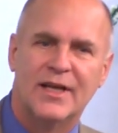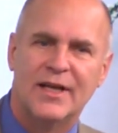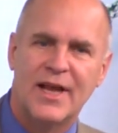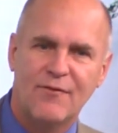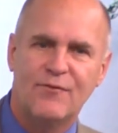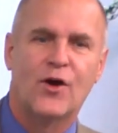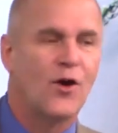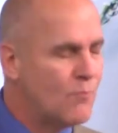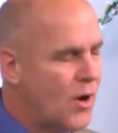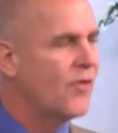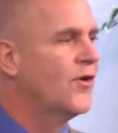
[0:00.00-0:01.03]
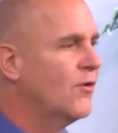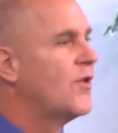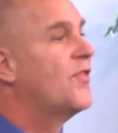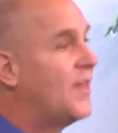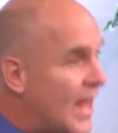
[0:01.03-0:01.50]
left her mother
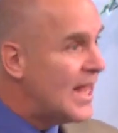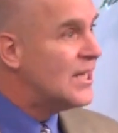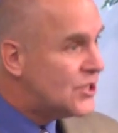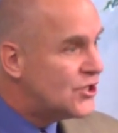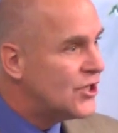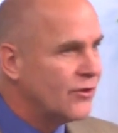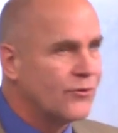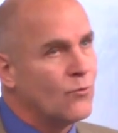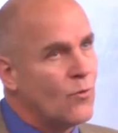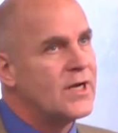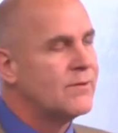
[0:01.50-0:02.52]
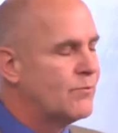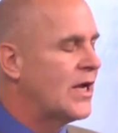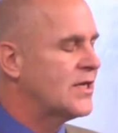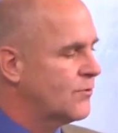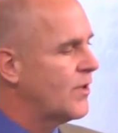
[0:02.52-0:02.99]
with 10 children, one passed